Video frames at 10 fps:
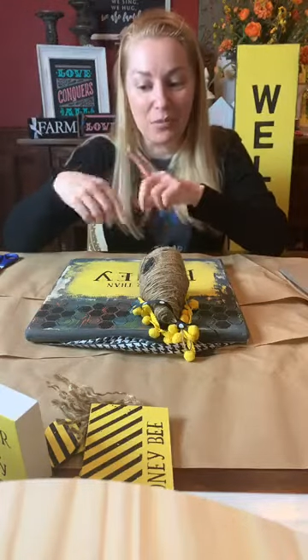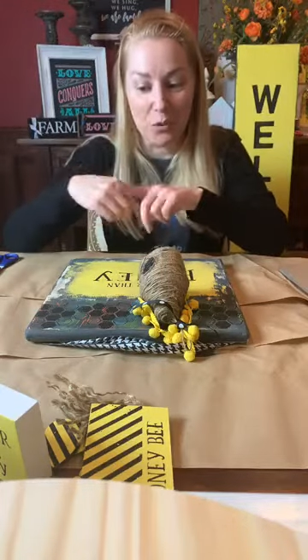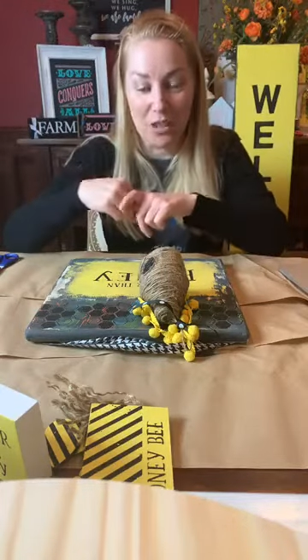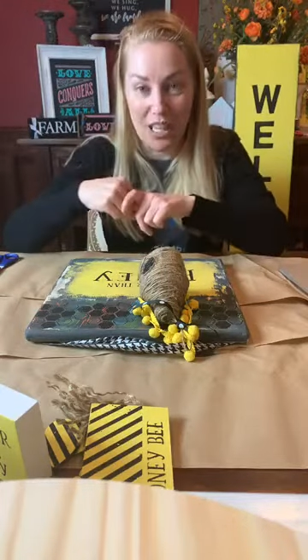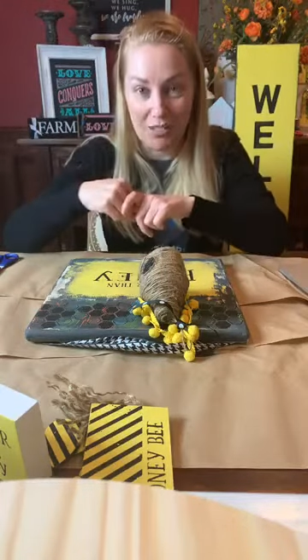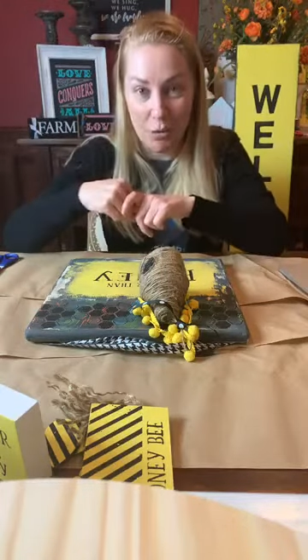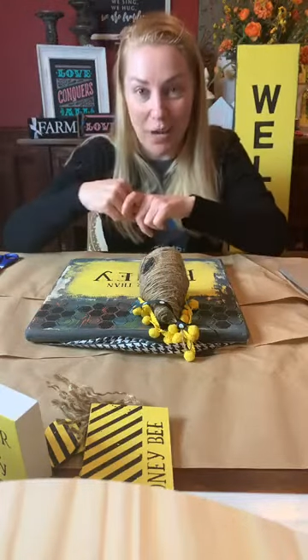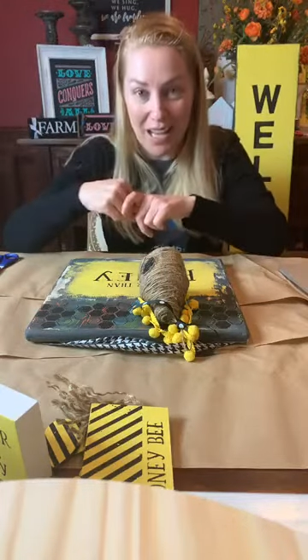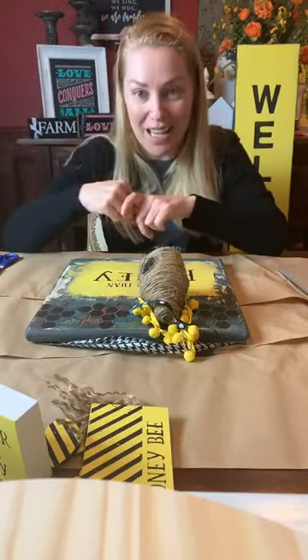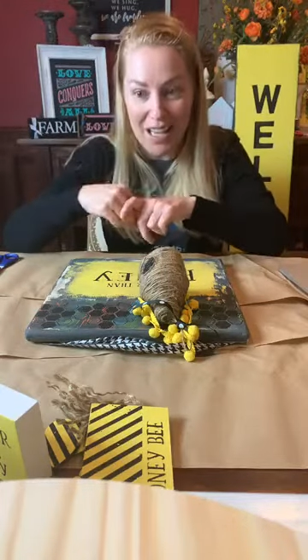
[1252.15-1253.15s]
for the
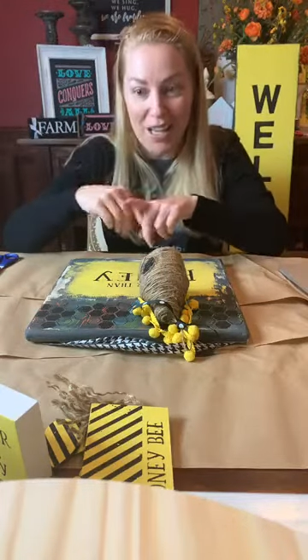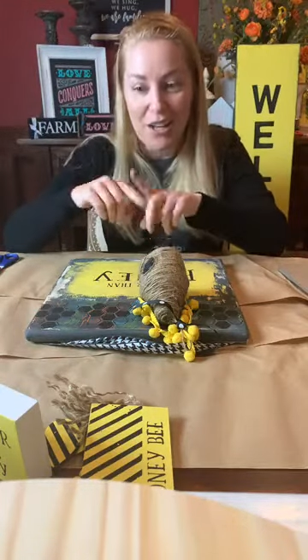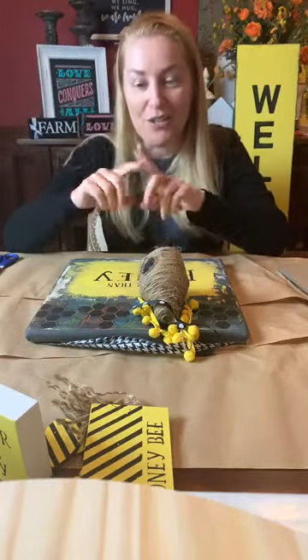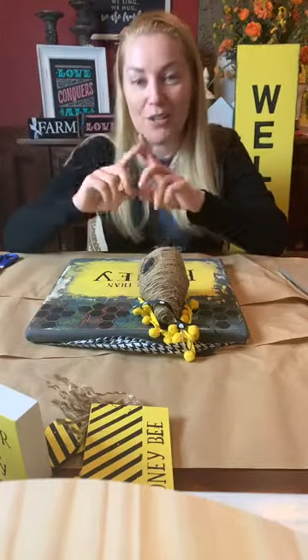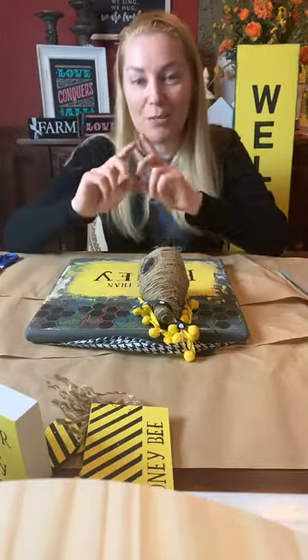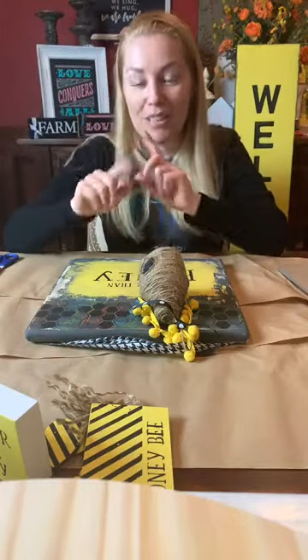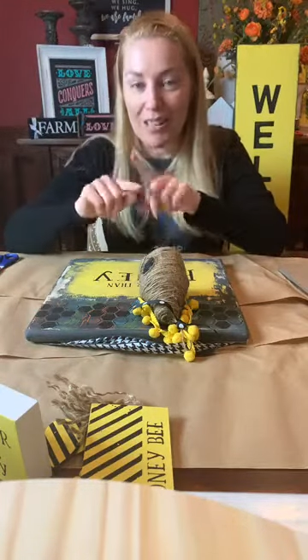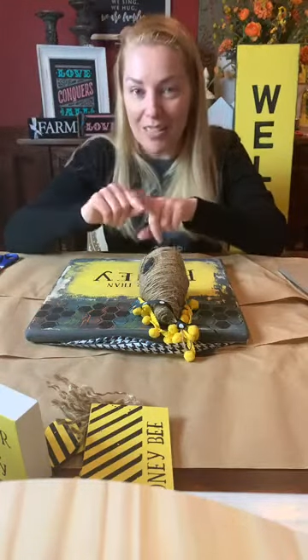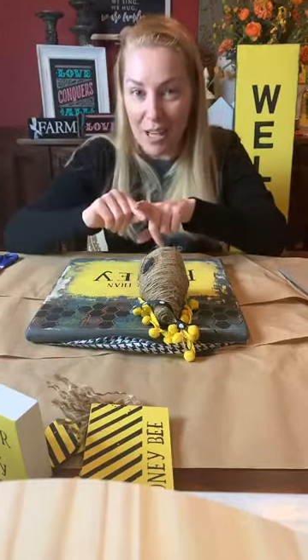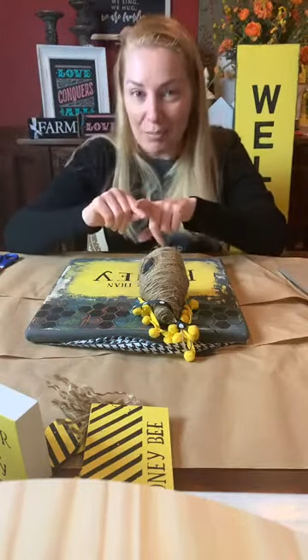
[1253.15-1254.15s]
giveaway. So I'm going to
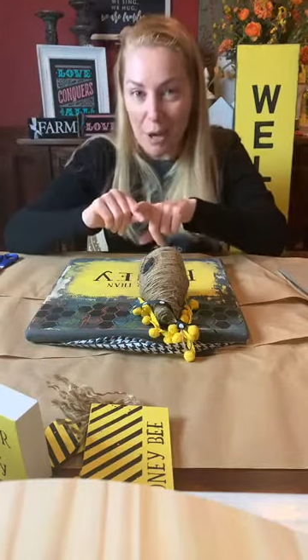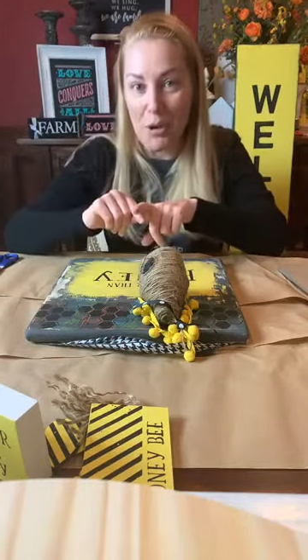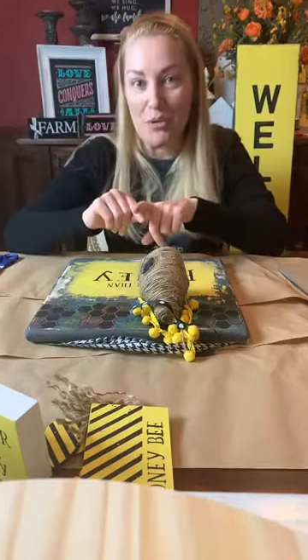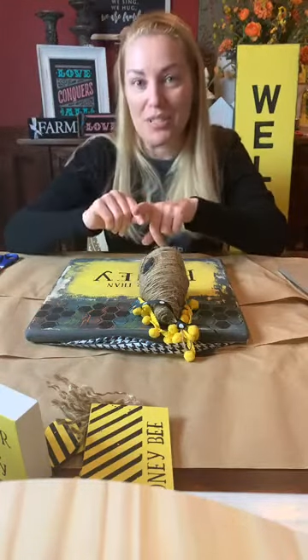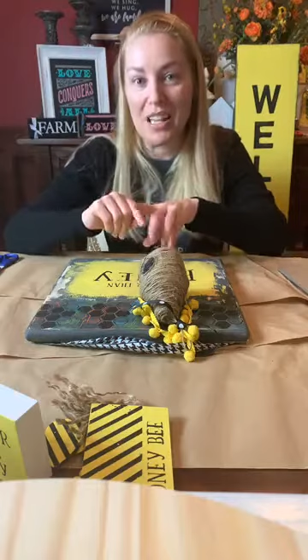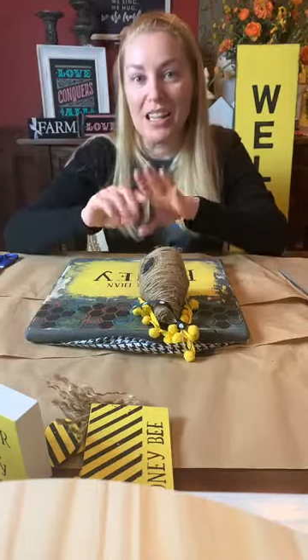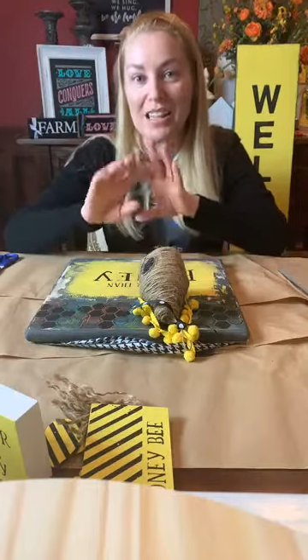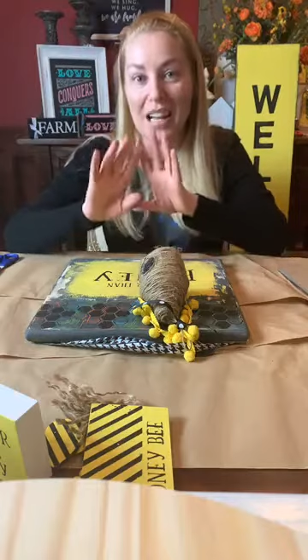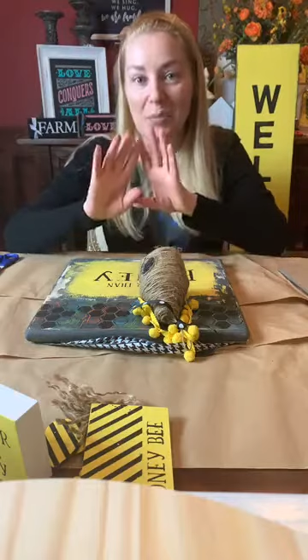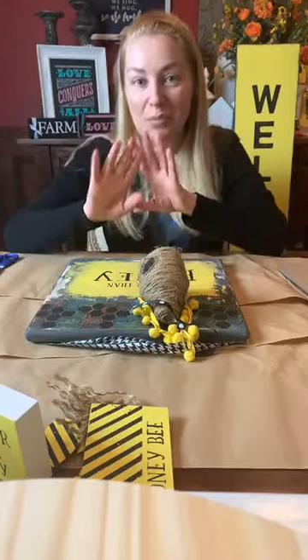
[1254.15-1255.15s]
let that post, and
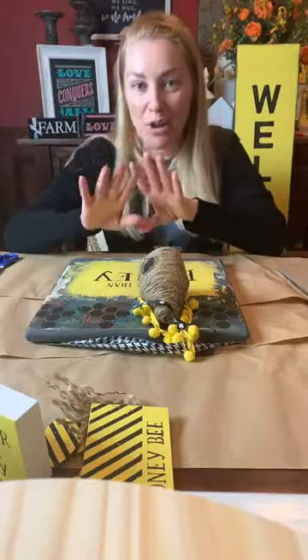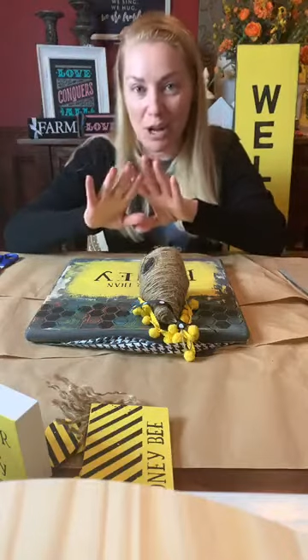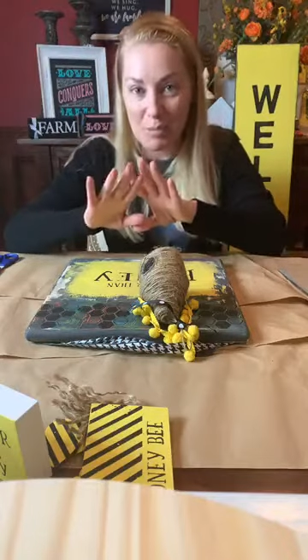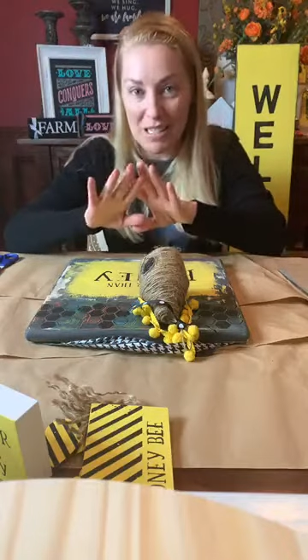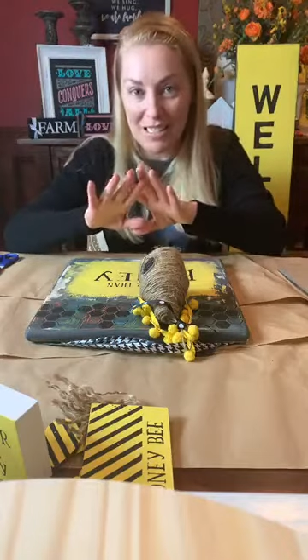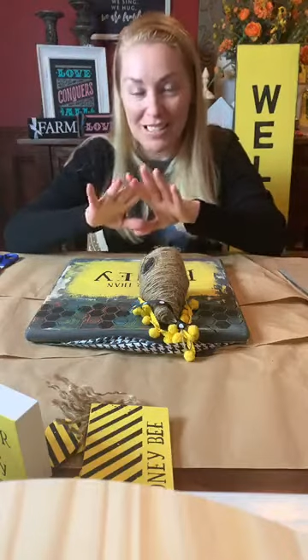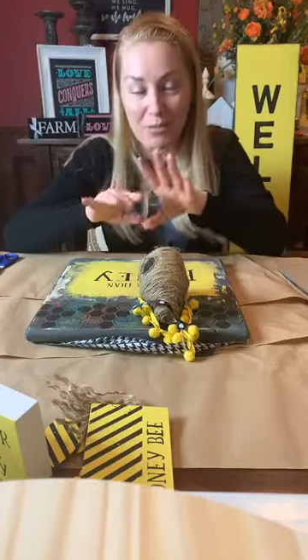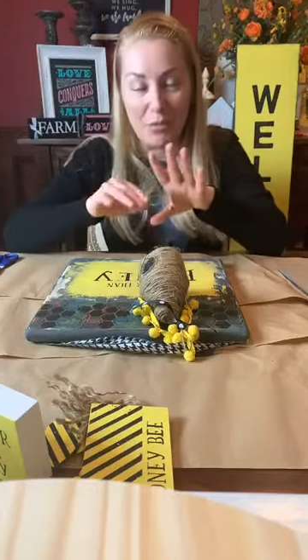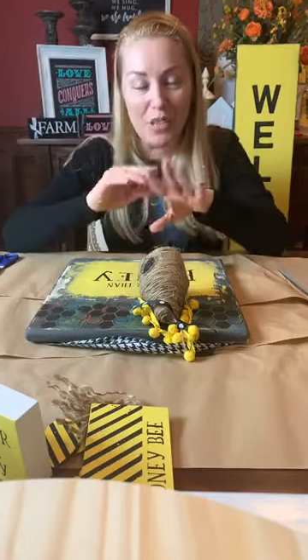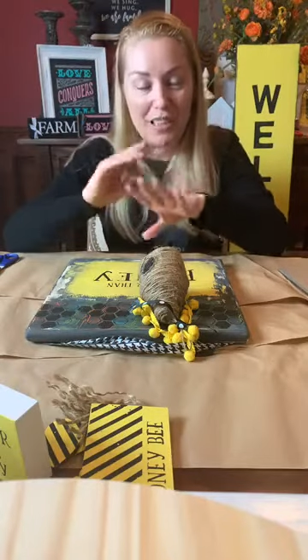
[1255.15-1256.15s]
then I promise
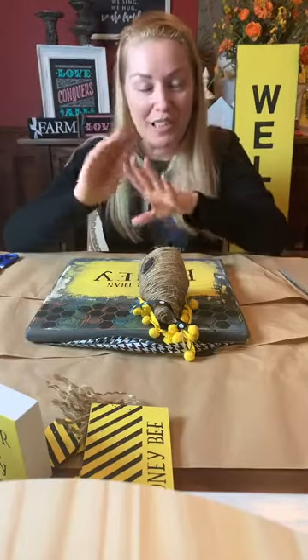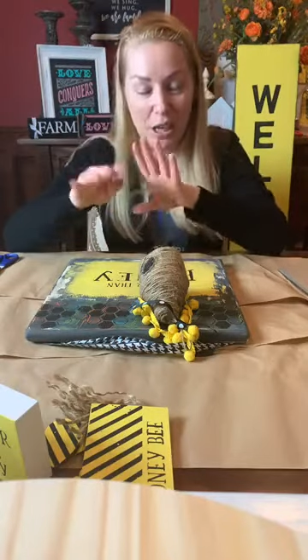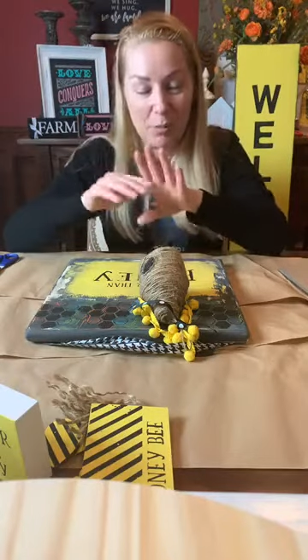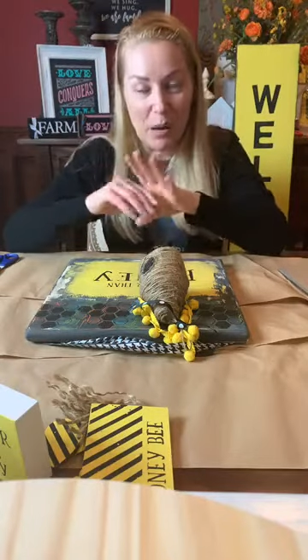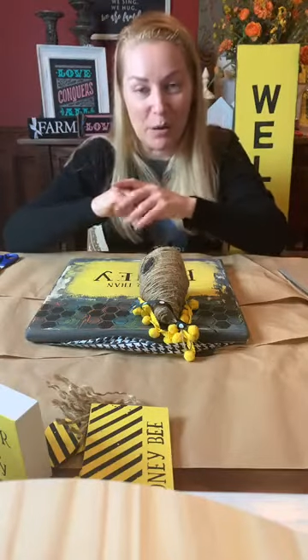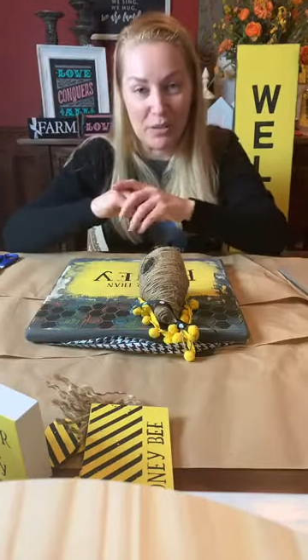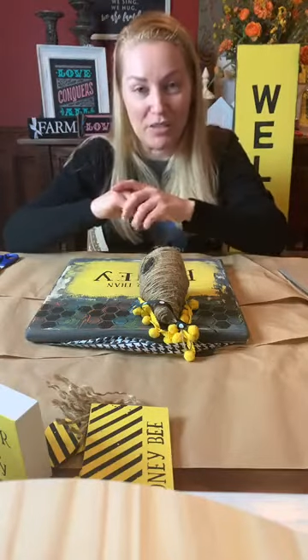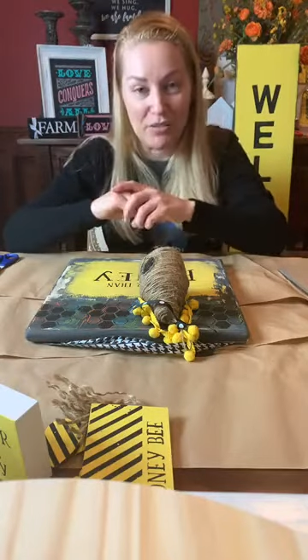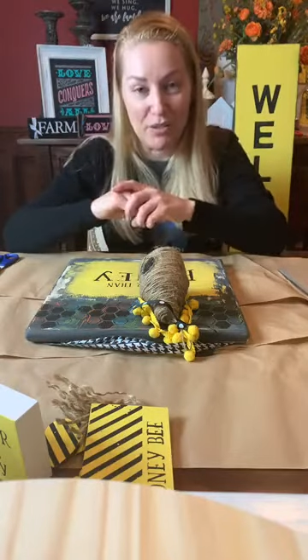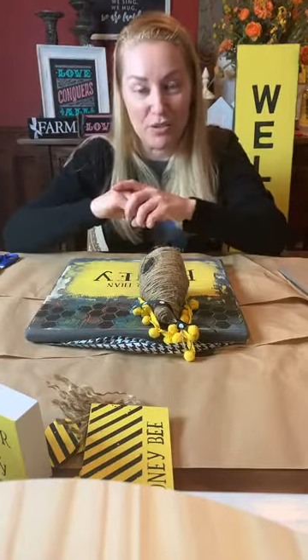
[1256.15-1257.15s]
within a couple hours
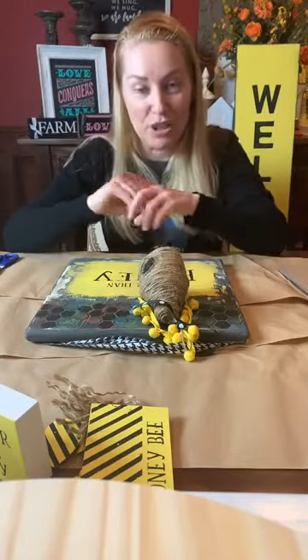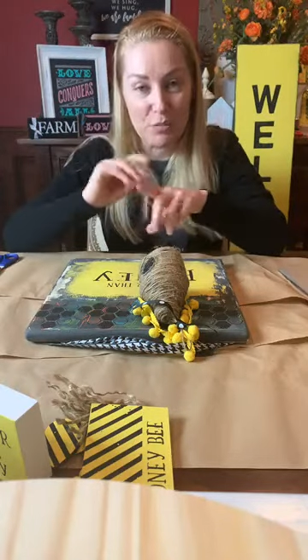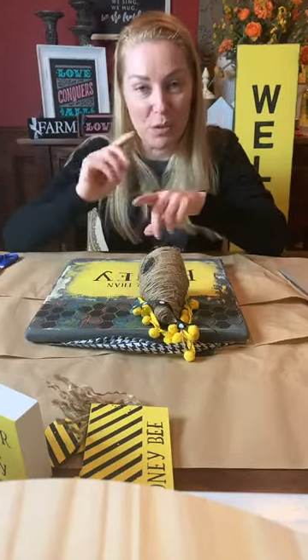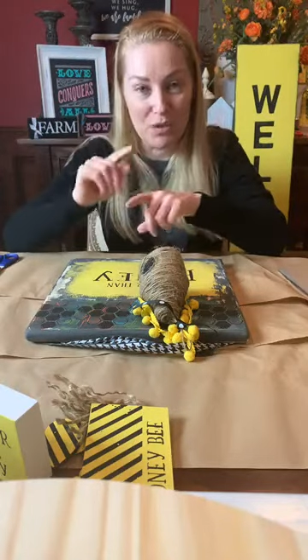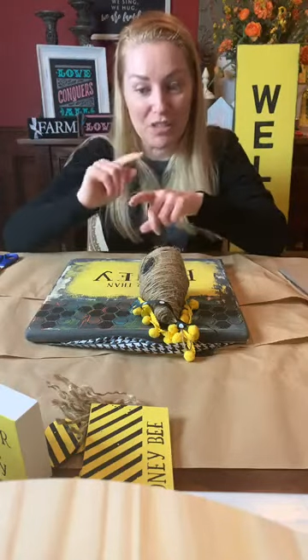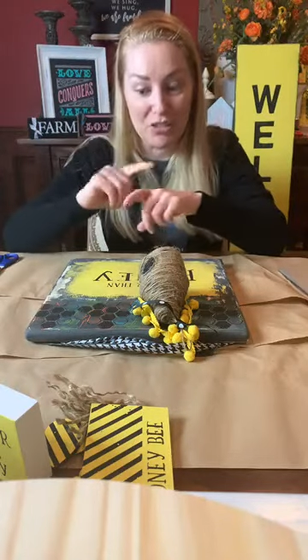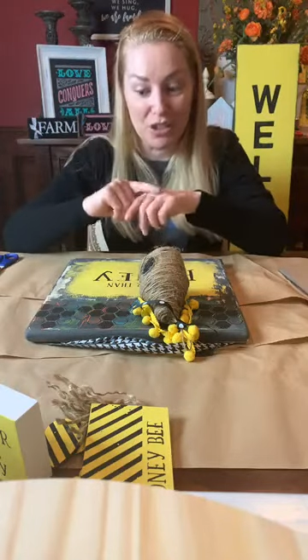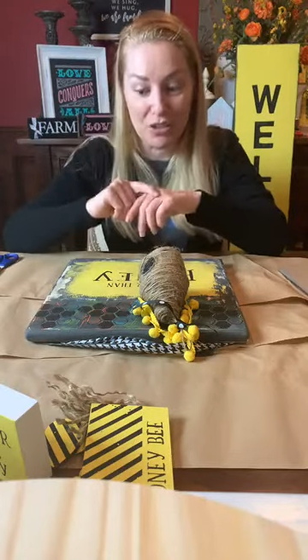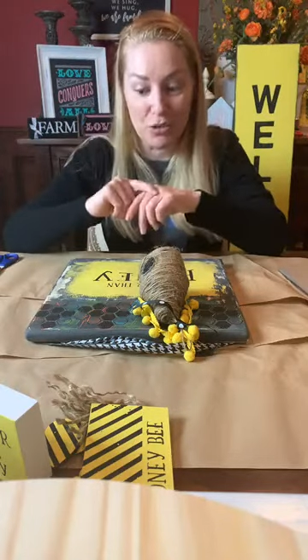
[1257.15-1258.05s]
after she's posted on Dr.